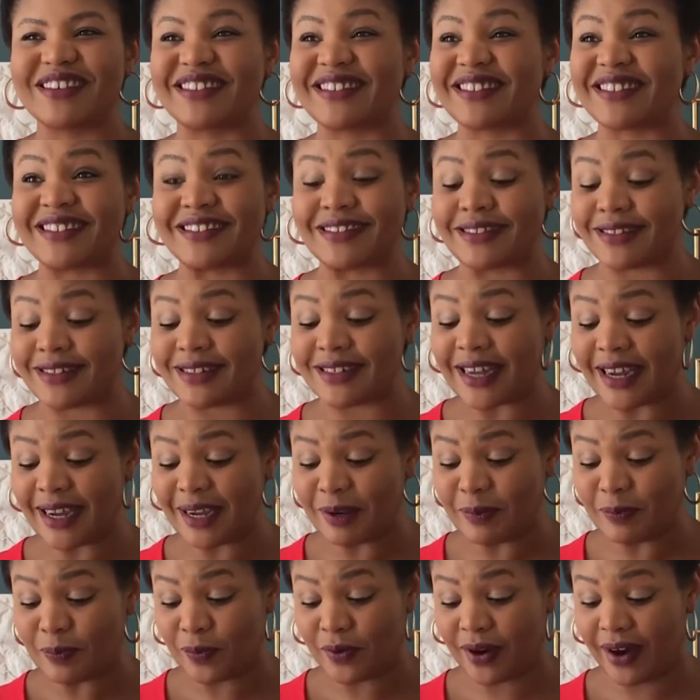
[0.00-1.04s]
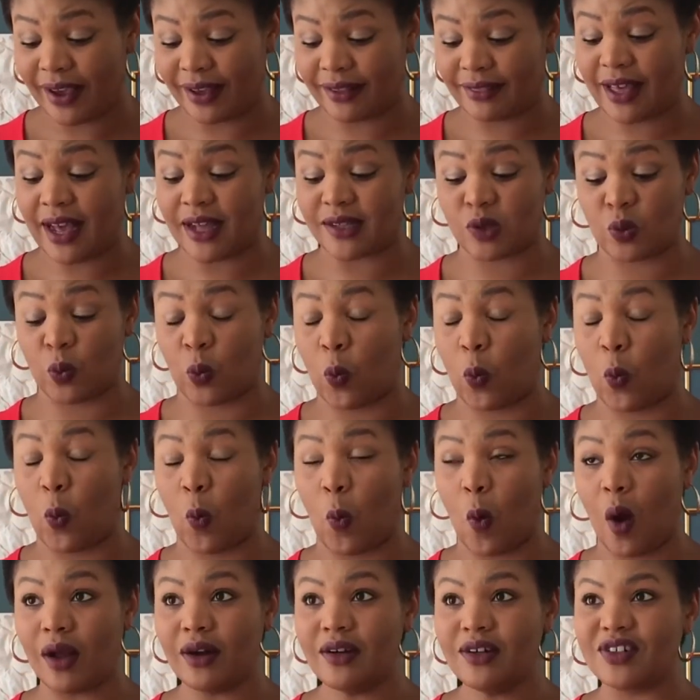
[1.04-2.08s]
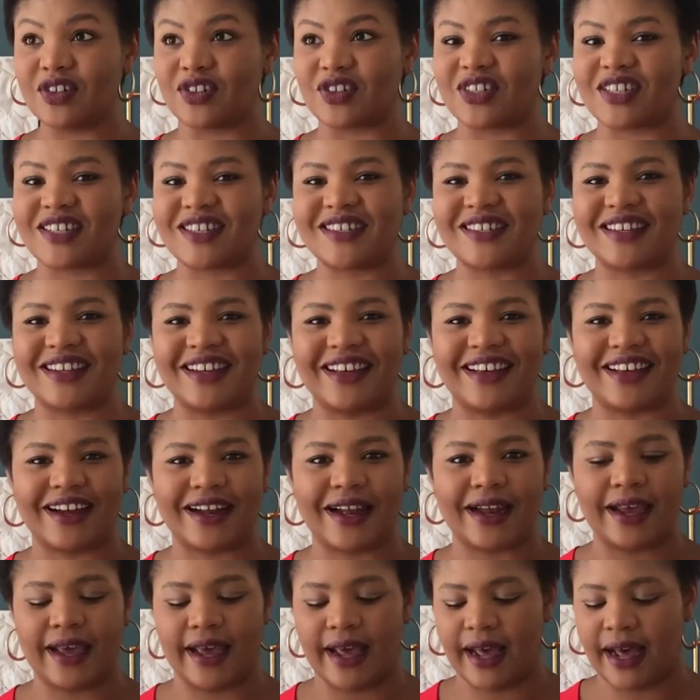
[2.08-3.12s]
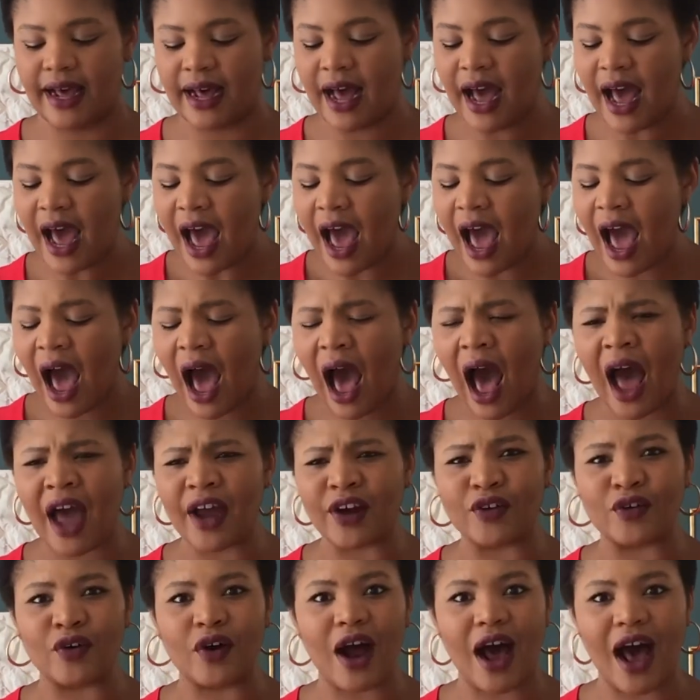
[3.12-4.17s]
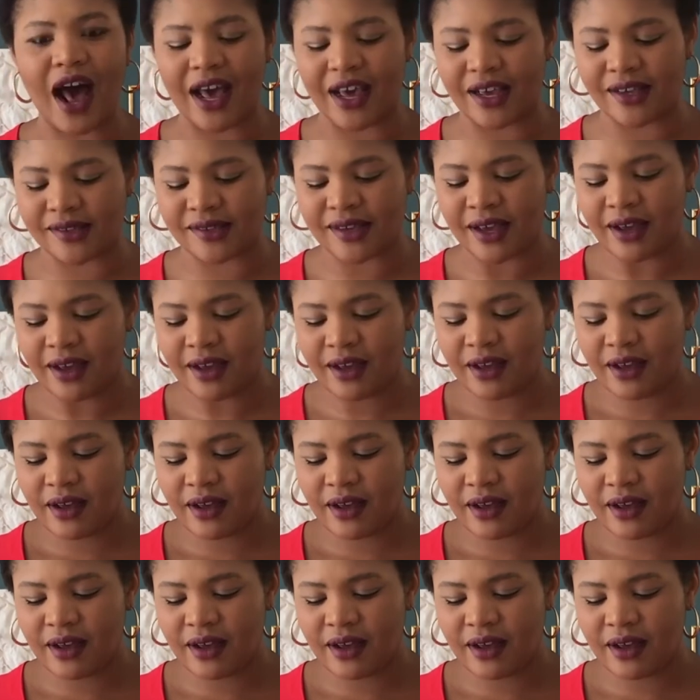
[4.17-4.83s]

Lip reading: a daybreak that's wondrously clear, I rise,